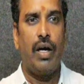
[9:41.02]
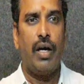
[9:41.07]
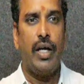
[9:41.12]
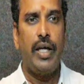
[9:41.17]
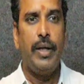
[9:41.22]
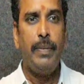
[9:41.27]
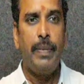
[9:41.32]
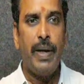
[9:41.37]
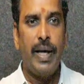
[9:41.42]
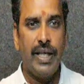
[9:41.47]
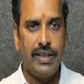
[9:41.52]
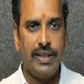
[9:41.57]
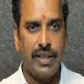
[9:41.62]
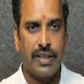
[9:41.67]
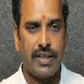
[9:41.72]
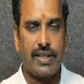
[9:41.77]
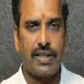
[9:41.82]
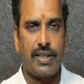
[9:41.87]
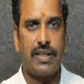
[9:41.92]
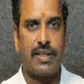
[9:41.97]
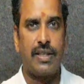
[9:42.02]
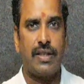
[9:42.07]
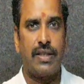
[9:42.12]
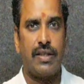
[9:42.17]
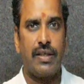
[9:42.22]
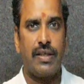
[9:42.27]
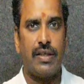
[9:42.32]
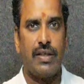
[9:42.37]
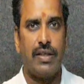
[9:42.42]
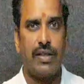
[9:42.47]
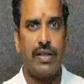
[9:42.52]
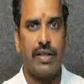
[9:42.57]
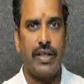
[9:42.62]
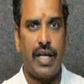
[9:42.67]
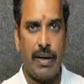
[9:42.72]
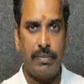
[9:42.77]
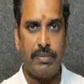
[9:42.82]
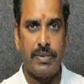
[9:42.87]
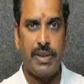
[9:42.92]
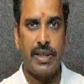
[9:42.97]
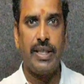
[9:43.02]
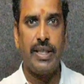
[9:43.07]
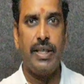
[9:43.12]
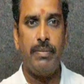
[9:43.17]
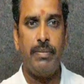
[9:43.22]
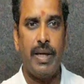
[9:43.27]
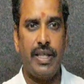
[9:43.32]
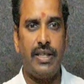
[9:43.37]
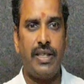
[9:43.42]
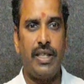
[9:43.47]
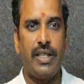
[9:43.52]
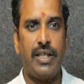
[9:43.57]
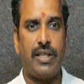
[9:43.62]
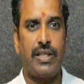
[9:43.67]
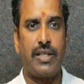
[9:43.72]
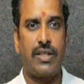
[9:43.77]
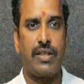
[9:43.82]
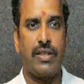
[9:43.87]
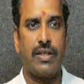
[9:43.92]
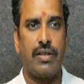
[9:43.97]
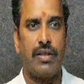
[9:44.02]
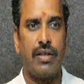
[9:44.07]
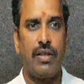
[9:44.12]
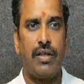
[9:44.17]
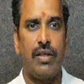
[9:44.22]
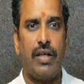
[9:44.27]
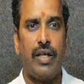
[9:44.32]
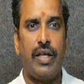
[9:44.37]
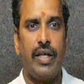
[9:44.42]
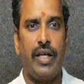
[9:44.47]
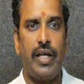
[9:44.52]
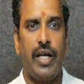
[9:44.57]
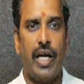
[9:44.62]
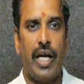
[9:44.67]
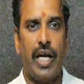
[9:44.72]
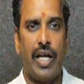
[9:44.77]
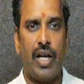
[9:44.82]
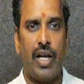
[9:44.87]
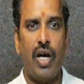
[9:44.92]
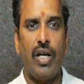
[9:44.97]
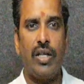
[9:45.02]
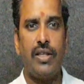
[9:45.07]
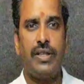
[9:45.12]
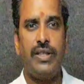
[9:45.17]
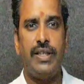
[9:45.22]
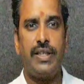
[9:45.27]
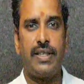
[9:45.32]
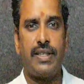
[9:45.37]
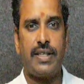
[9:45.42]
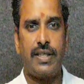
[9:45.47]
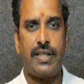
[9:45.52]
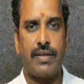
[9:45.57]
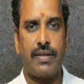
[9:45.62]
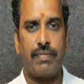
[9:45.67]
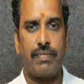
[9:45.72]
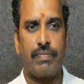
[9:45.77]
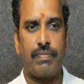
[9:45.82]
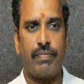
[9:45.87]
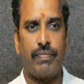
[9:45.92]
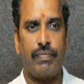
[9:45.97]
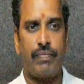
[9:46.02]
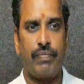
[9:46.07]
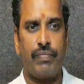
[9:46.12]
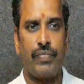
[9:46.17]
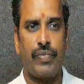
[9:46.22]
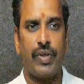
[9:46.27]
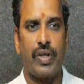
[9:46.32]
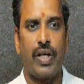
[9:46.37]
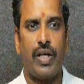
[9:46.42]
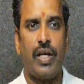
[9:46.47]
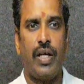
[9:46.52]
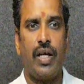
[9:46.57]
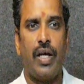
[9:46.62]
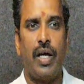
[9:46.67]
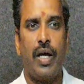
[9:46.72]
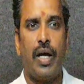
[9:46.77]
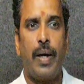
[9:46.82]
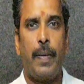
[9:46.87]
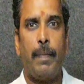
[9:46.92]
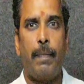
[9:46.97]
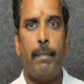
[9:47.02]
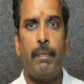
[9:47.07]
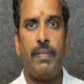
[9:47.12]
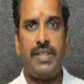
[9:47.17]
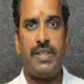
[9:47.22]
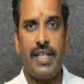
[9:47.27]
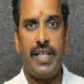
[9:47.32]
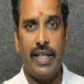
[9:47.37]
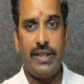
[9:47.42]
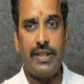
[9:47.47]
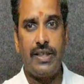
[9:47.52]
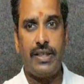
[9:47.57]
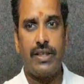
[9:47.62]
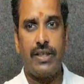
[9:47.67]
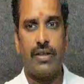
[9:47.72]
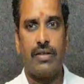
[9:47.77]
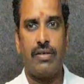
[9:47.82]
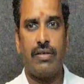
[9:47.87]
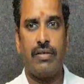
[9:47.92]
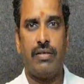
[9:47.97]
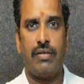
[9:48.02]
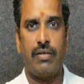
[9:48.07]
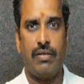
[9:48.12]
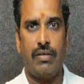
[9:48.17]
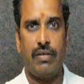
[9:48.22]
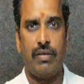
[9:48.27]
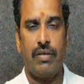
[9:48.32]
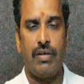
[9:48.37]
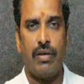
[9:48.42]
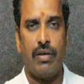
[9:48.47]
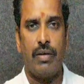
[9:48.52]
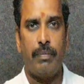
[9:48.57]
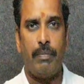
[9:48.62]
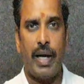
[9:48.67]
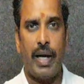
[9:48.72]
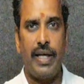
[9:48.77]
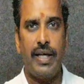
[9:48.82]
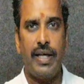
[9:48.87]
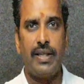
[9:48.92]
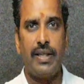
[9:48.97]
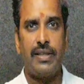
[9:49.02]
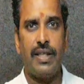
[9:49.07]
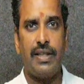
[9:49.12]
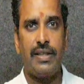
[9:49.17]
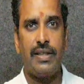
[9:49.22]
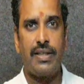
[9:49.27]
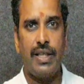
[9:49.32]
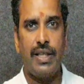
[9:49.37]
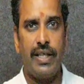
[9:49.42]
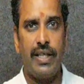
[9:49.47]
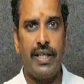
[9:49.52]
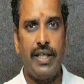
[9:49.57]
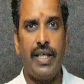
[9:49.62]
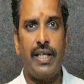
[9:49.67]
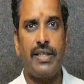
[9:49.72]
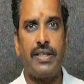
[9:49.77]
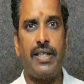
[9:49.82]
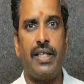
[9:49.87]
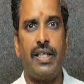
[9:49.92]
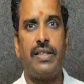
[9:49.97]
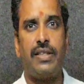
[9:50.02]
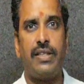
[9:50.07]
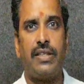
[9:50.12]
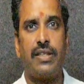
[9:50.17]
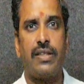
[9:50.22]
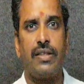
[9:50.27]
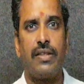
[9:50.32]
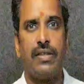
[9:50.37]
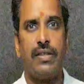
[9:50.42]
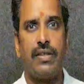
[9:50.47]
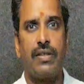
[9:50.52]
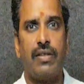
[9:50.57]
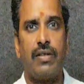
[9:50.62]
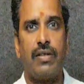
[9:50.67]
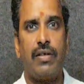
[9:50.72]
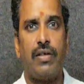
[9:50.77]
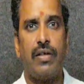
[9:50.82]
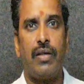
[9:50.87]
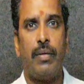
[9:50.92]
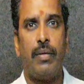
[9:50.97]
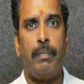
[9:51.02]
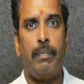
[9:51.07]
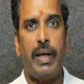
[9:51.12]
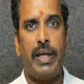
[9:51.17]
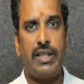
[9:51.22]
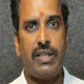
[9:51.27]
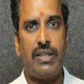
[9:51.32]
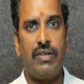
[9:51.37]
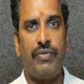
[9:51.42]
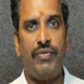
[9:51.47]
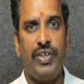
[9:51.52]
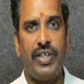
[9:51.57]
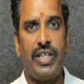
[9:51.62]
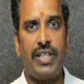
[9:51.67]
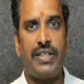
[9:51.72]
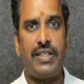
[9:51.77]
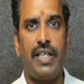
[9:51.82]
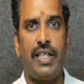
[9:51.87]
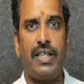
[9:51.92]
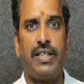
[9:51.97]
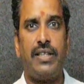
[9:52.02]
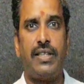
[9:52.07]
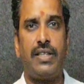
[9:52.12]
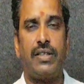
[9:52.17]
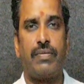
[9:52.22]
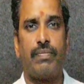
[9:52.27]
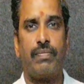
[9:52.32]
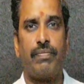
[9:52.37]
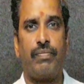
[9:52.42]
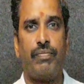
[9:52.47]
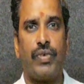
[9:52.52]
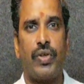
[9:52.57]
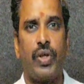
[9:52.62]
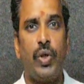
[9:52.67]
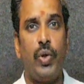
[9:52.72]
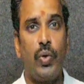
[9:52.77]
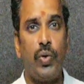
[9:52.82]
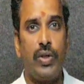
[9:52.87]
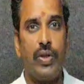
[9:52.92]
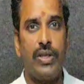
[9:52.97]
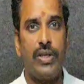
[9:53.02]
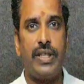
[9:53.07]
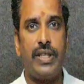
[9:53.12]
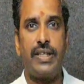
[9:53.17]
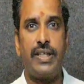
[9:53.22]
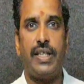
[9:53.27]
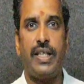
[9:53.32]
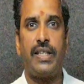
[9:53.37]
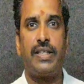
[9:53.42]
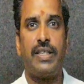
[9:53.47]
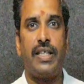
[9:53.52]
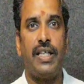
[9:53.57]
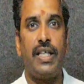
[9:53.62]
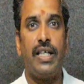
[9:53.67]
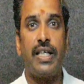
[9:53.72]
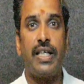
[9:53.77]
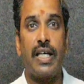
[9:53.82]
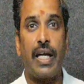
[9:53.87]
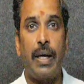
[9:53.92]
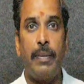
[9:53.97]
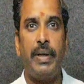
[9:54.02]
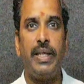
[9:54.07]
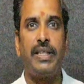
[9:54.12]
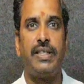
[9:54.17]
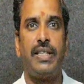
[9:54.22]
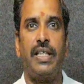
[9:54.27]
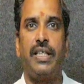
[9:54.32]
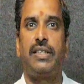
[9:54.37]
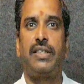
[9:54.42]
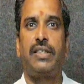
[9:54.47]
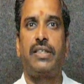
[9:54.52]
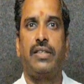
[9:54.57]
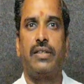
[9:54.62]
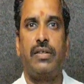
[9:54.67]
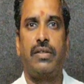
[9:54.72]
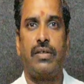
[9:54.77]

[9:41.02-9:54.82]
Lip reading: images, capturing images, analogies, search, binary search, linear search, best fit search, heuristic search, hill climbing search,